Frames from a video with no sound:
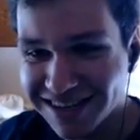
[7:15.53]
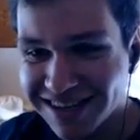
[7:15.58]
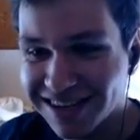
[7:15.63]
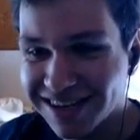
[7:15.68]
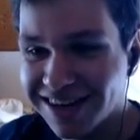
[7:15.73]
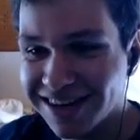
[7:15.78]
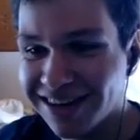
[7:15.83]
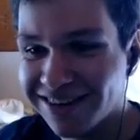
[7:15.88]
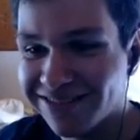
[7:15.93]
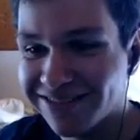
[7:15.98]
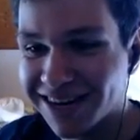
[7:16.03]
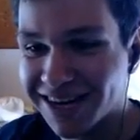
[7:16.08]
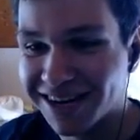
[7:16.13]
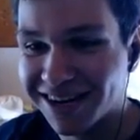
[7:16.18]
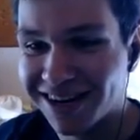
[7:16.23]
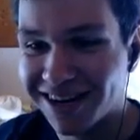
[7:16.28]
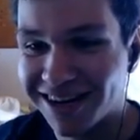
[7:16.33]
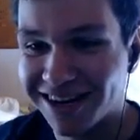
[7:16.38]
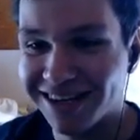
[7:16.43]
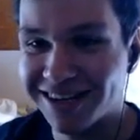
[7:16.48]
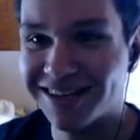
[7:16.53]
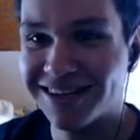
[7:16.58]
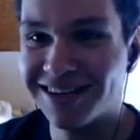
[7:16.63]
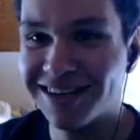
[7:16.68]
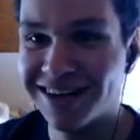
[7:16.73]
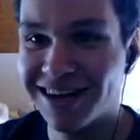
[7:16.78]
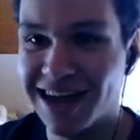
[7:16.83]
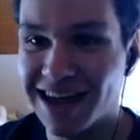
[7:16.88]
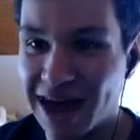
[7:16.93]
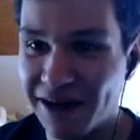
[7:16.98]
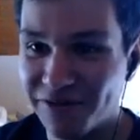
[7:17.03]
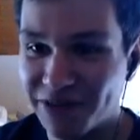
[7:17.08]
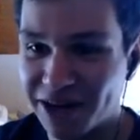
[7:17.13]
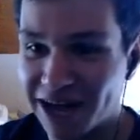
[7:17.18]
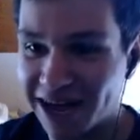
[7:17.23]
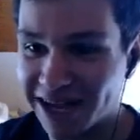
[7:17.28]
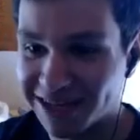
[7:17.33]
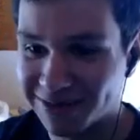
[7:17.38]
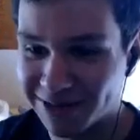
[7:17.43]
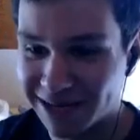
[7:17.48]
oh my god. I haven't
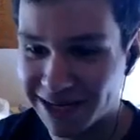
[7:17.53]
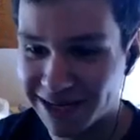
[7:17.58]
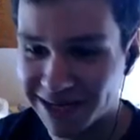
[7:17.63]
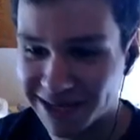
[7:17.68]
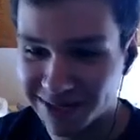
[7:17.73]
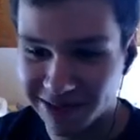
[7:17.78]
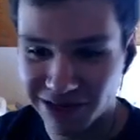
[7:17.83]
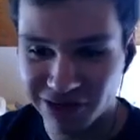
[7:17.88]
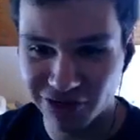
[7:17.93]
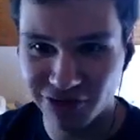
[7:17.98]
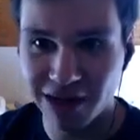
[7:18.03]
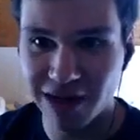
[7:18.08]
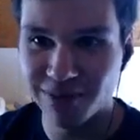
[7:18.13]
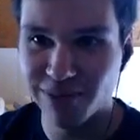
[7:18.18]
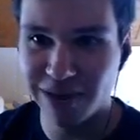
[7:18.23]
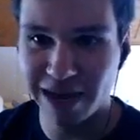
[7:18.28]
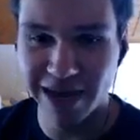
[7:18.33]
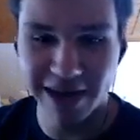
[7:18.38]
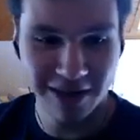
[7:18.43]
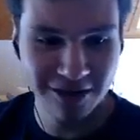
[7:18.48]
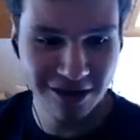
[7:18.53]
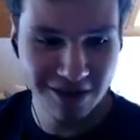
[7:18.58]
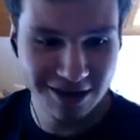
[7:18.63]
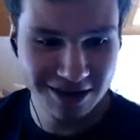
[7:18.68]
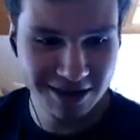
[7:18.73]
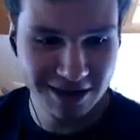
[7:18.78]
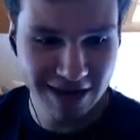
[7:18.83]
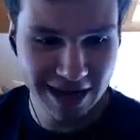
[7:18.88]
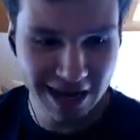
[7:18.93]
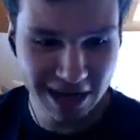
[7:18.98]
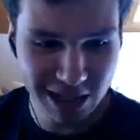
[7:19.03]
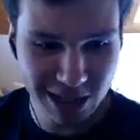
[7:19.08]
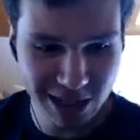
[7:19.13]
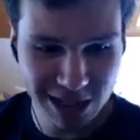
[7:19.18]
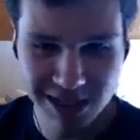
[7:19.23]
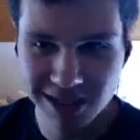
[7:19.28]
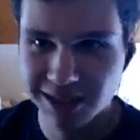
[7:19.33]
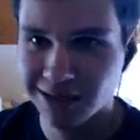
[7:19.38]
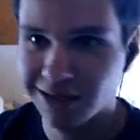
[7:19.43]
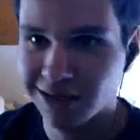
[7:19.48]
had this much fun playing Hon in
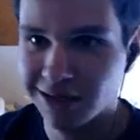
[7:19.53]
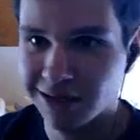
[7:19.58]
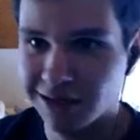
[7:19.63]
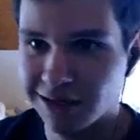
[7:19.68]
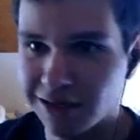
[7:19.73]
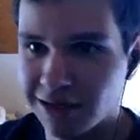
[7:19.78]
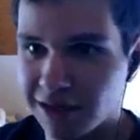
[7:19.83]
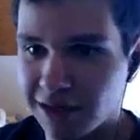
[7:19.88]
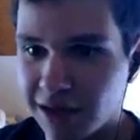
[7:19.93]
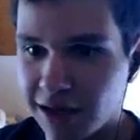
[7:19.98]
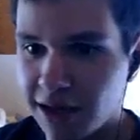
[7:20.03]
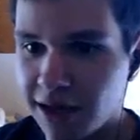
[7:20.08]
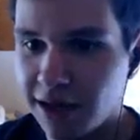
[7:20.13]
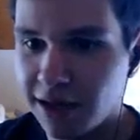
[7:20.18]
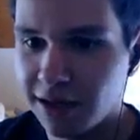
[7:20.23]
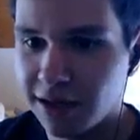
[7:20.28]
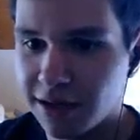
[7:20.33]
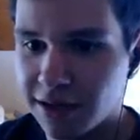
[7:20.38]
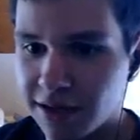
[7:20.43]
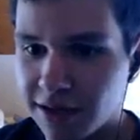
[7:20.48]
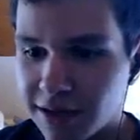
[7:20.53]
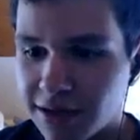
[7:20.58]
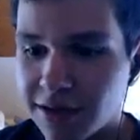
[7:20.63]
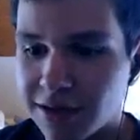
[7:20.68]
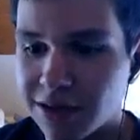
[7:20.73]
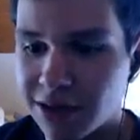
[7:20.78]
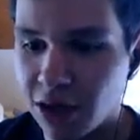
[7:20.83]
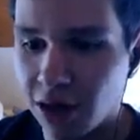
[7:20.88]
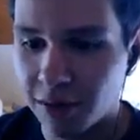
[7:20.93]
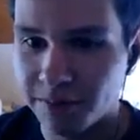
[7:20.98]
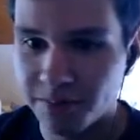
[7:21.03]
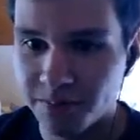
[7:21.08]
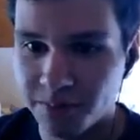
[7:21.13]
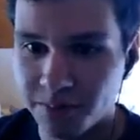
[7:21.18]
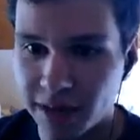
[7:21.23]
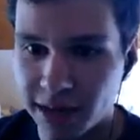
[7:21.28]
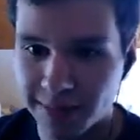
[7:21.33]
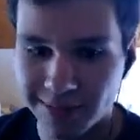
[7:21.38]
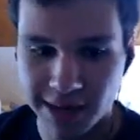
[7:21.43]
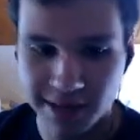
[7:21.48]
ages. Ah! Top.
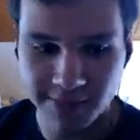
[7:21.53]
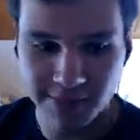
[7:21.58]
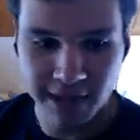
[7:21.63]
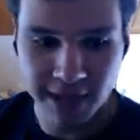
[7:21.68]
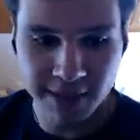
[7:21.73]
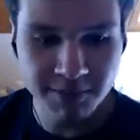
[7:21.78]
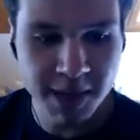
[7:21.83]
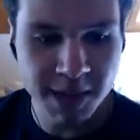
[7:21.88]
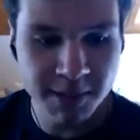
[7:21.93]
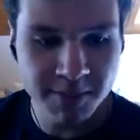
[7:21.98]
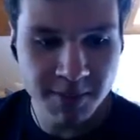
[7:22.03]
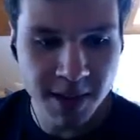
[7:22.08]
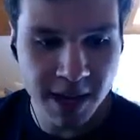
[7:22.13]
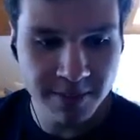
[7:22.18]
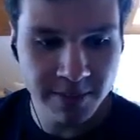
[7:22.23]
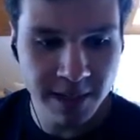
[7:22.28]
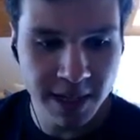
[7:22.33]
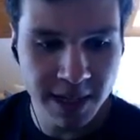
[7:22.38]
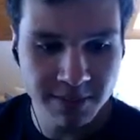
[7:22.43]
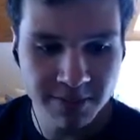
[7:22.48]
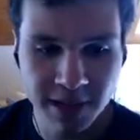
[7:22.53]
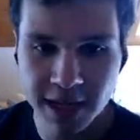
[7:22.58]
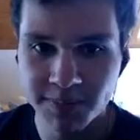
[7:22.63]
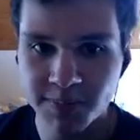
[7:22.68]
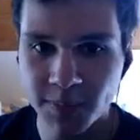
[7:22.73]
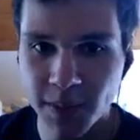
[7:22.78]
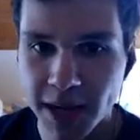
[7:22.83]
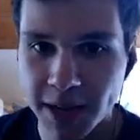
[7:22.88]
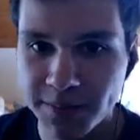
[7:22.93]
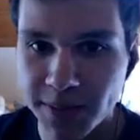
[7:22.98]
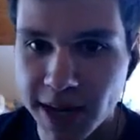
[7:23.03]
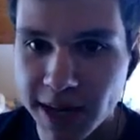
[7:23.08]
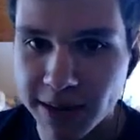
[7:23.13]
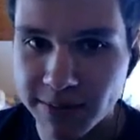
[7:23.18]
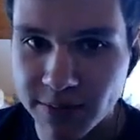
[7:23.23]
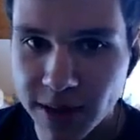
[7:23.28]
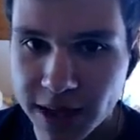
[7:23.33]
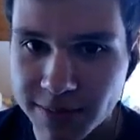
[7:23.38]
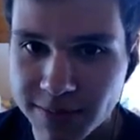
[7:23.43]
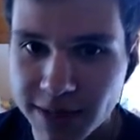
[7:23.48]
Mine, mine, mine, mine, mine, mine, mine, mine, mine,
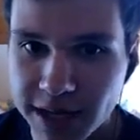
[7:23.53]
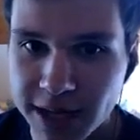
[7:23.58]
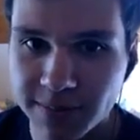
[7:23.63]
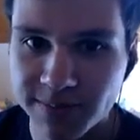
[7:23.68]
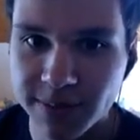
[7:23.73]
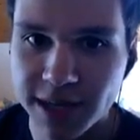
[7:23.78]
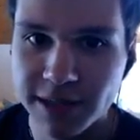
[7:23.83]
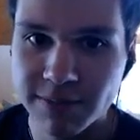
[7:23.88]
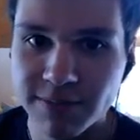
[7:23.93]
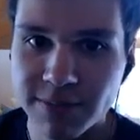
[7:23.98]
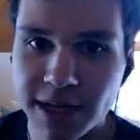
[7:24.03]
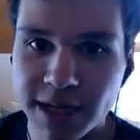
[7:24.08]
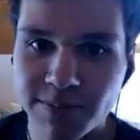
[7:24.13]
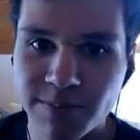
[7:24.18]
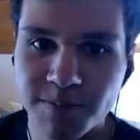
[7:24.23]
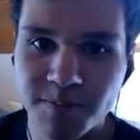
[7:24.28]
mine, mine, mine, mine.